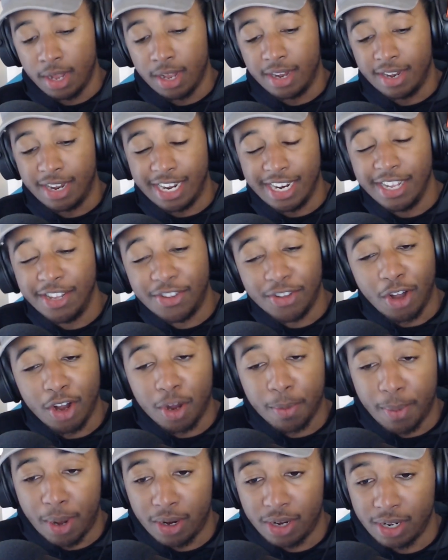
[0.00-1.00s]
didn't talk
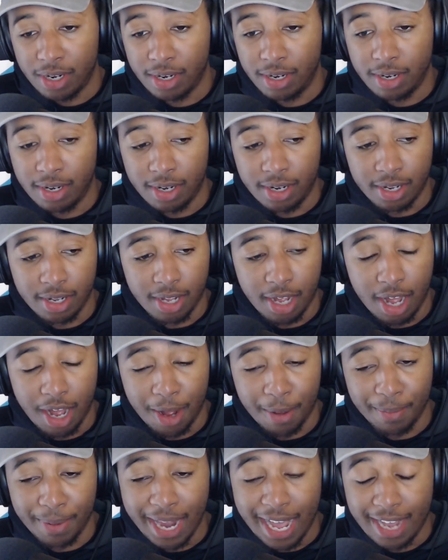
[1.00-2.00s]
about it
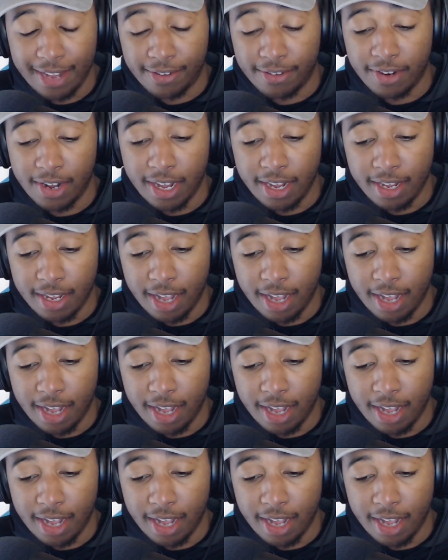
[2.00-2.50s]
last night. I